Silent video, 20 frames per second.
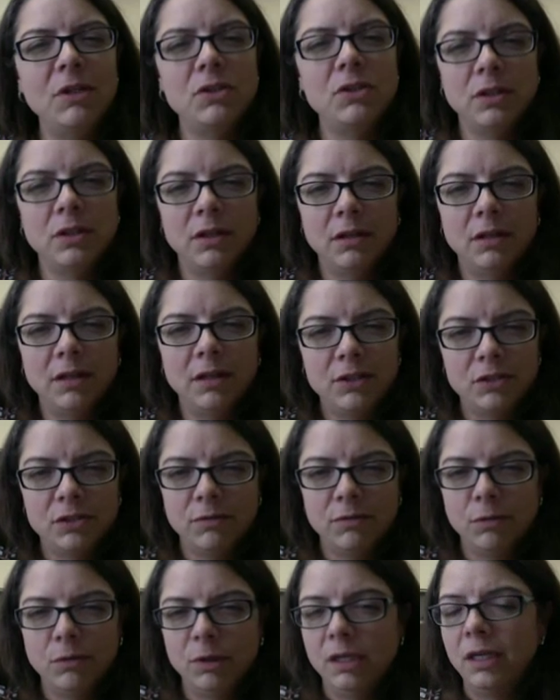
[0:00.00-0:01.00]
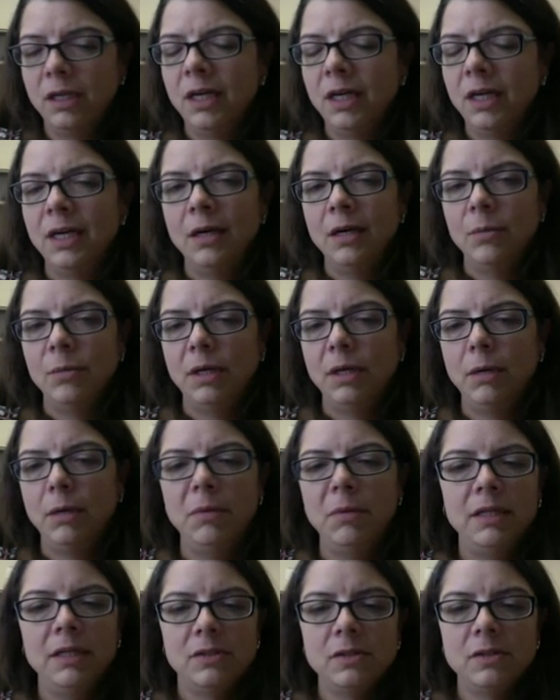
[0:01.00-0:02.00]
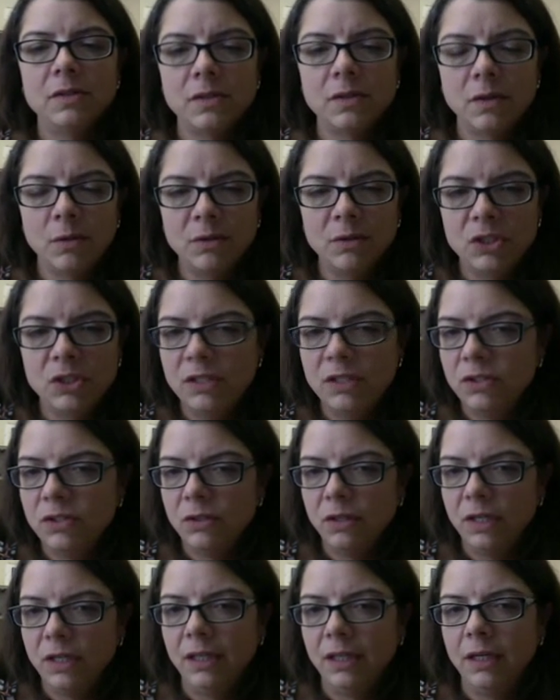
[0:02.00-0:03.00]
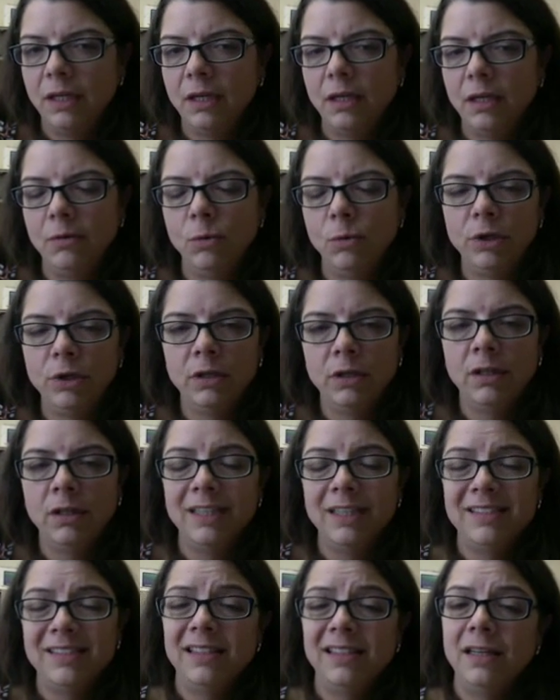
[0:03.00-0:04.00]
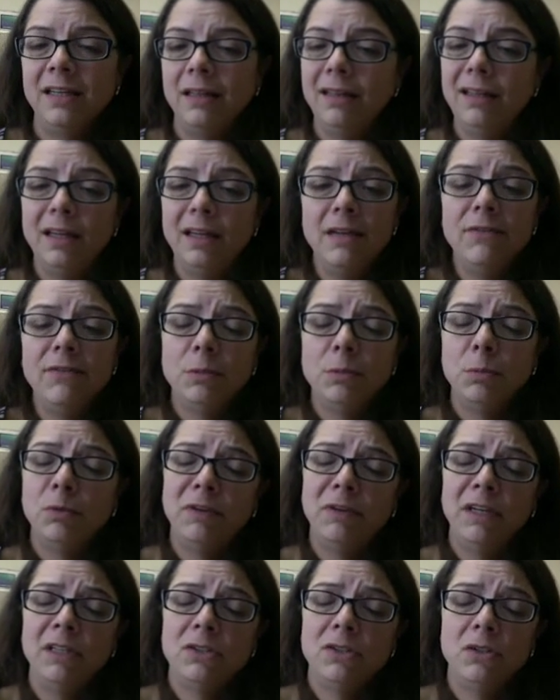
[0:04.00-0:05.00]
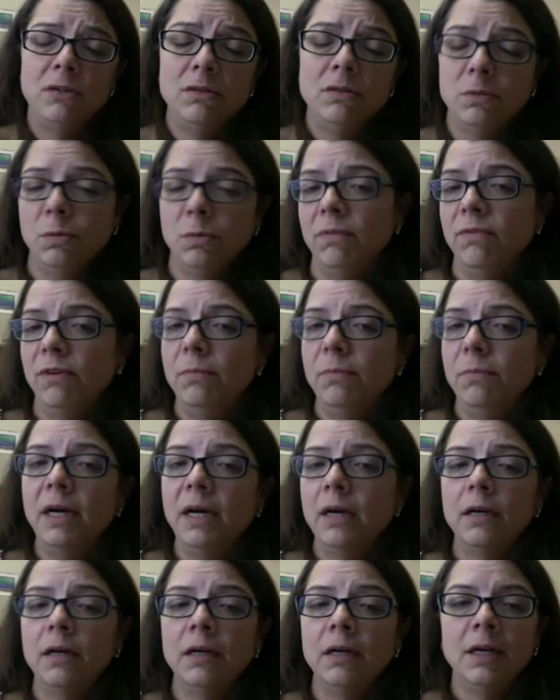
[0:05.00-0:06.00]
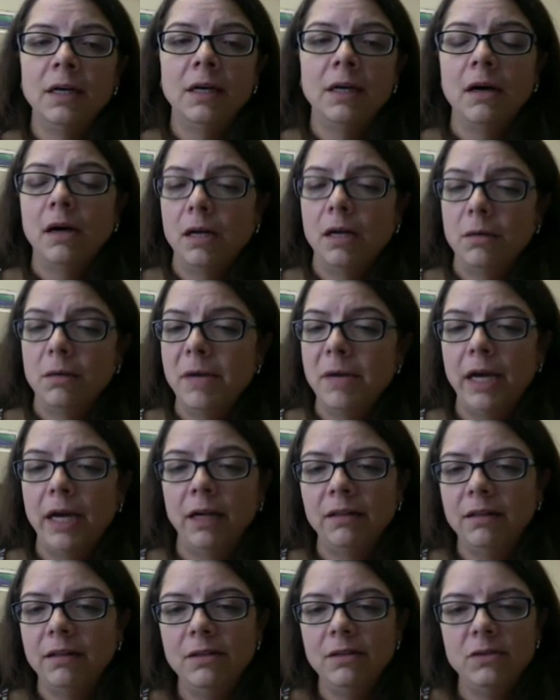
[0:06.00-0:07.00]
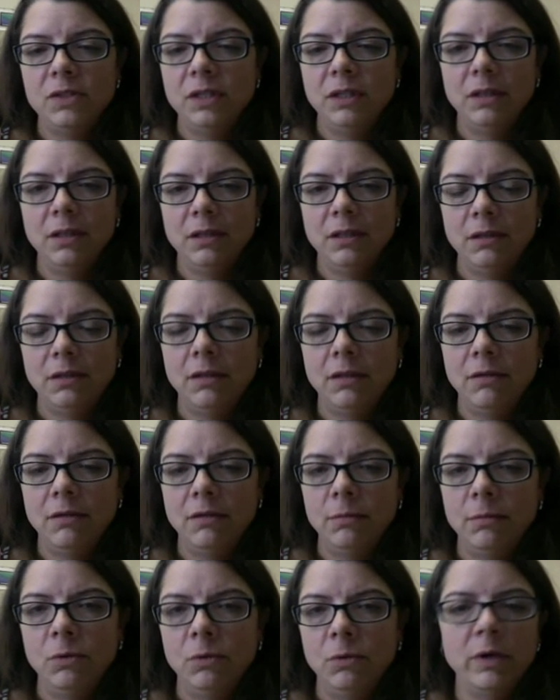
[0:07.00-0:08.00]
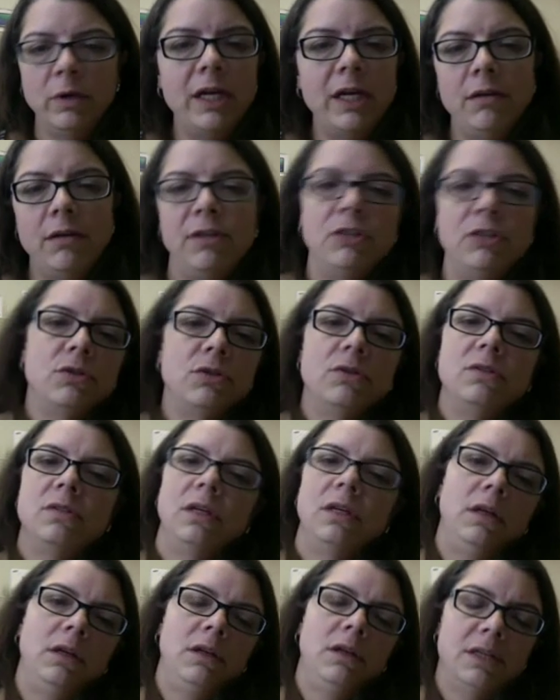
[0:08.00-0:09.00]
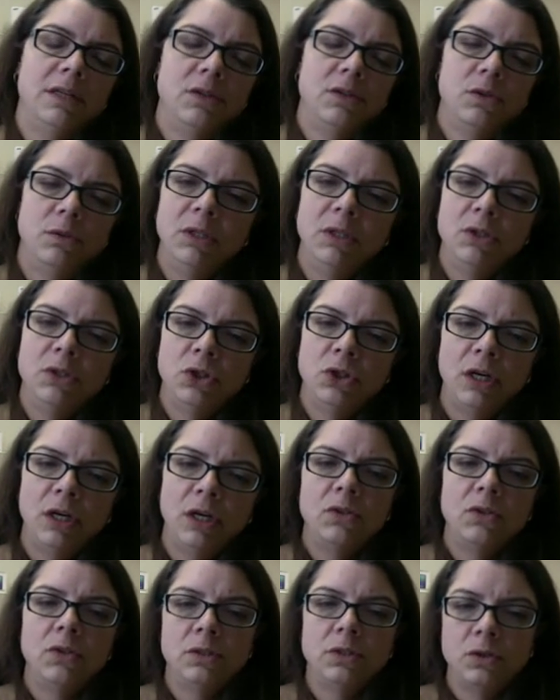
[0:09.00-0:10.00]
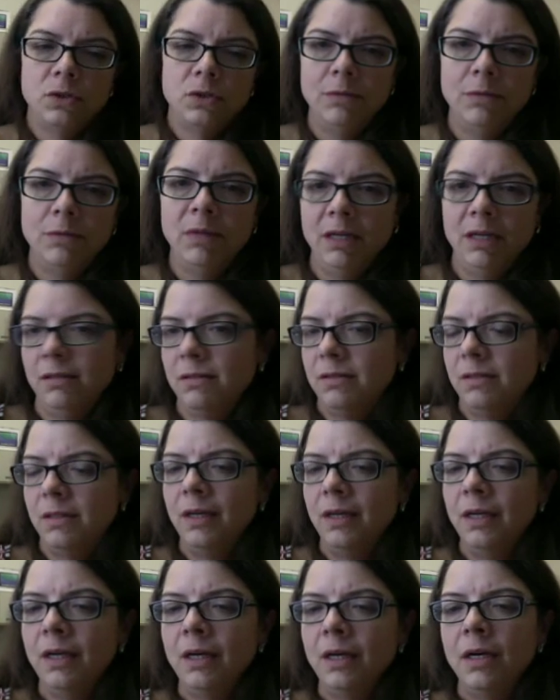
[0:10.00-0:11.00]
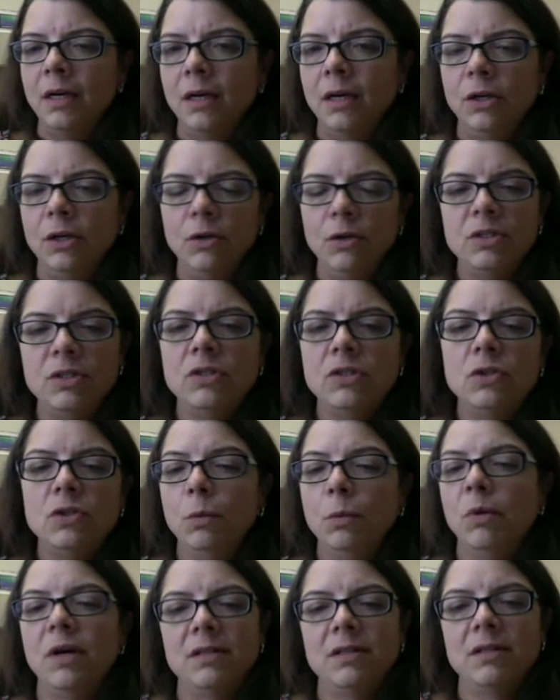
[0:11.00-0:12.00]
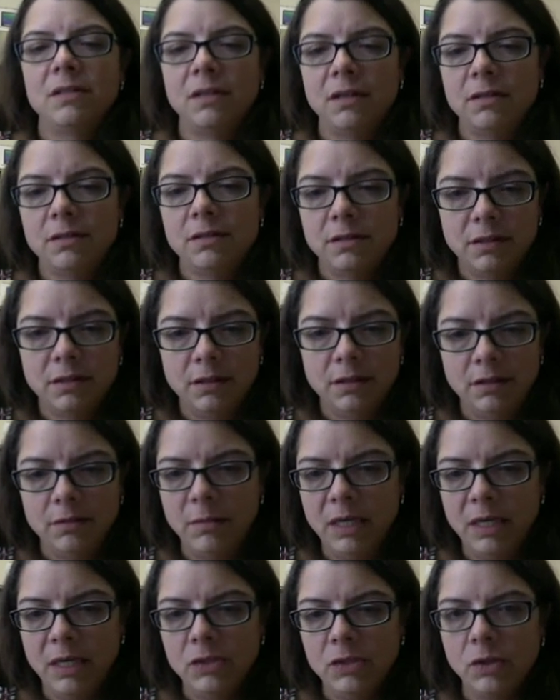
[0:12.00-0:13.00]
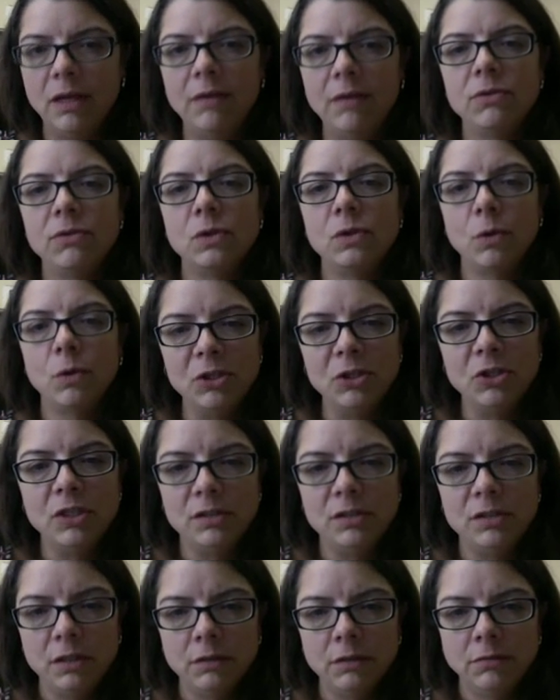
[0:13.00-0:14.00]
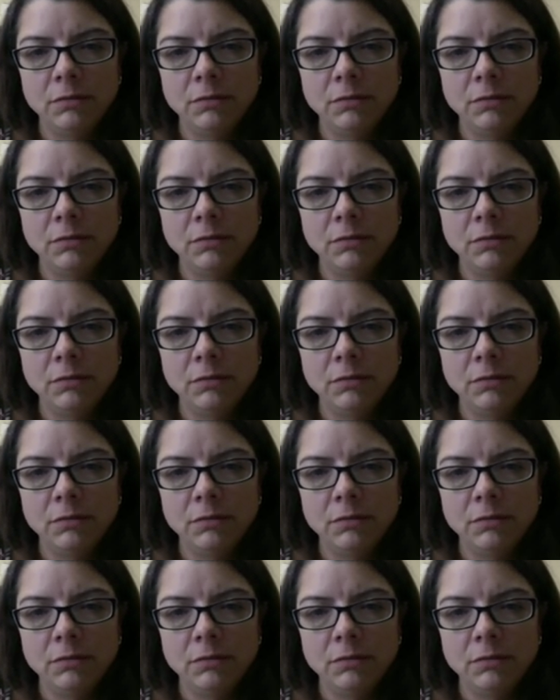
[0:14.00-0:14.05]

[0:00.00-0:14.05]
on the collection of work, but it makes it so much easier to get that work collected, and then even to provide students with feedback automatically using the grading features in Classroom. It just streamlines your digital process, makes your life so much easier.